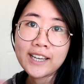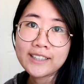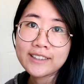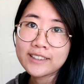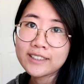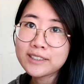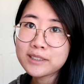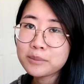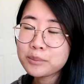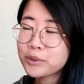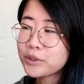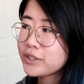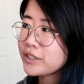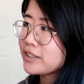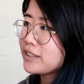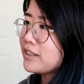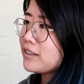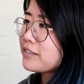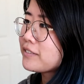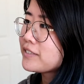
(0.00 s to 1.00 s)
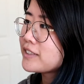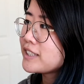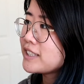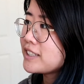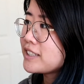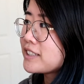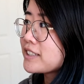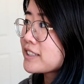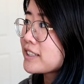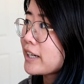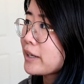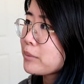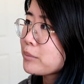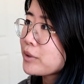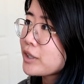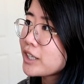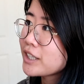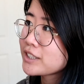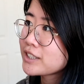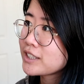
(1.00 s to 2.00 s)
at this point of the design
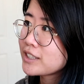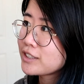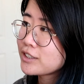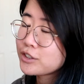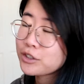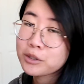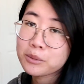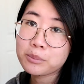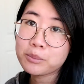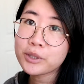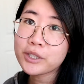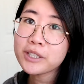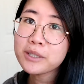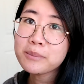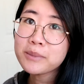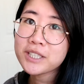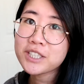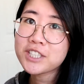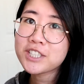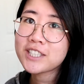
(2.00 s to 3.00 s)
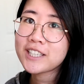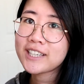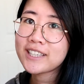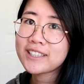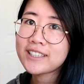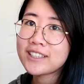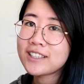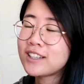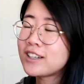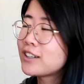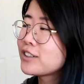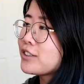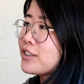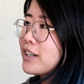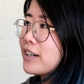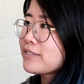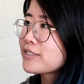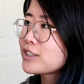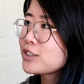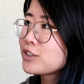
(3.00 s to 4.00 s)
process, you're pretty much done, and all you
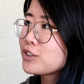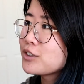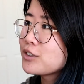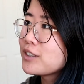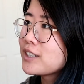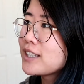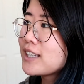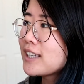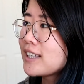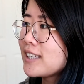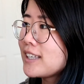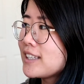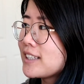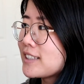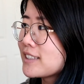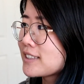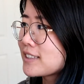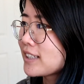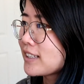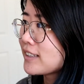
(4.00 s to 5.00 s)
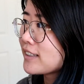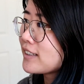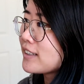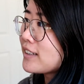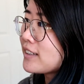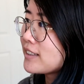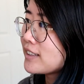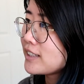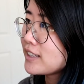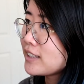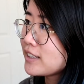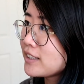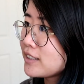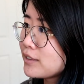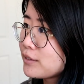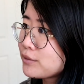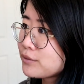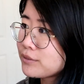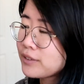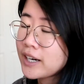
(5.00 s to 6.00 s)
have to do is send
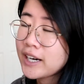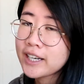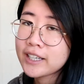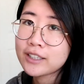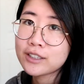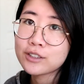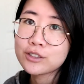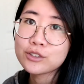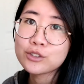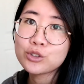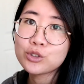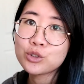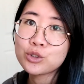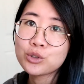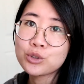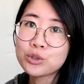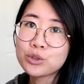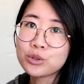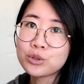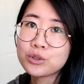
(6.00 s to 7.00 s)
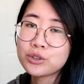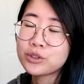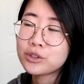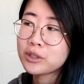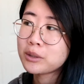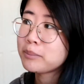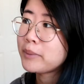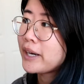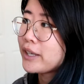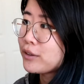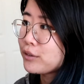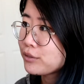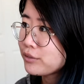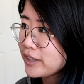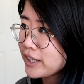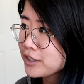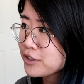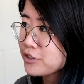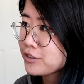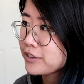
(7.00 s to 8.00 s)
the file to your
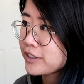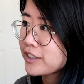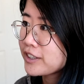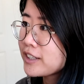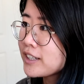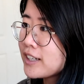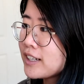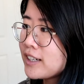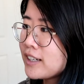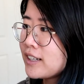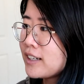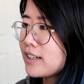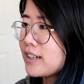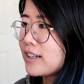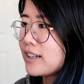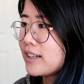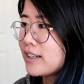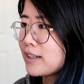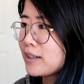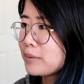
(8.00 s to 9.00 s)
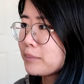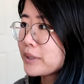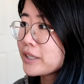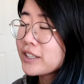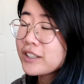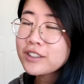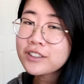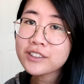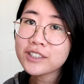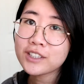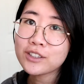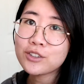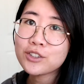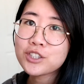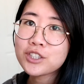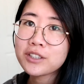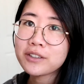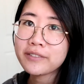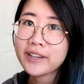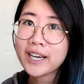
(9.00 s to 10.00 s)
manufacturer. Another thing you
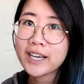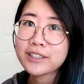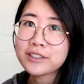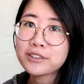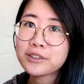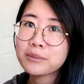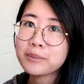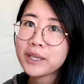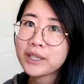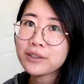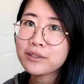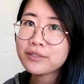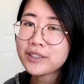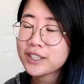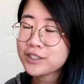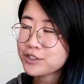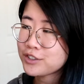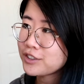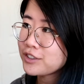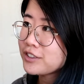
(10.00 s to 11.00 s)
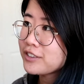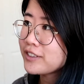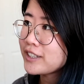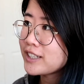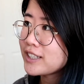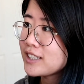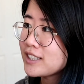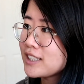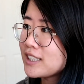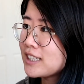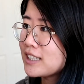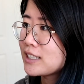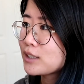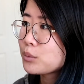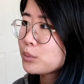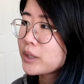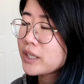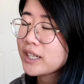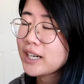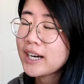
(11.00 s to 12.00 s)
should have asked your manufacturer already
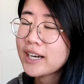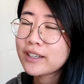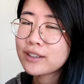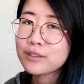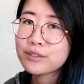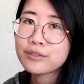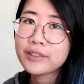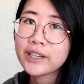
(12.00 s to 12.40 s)
is what kind of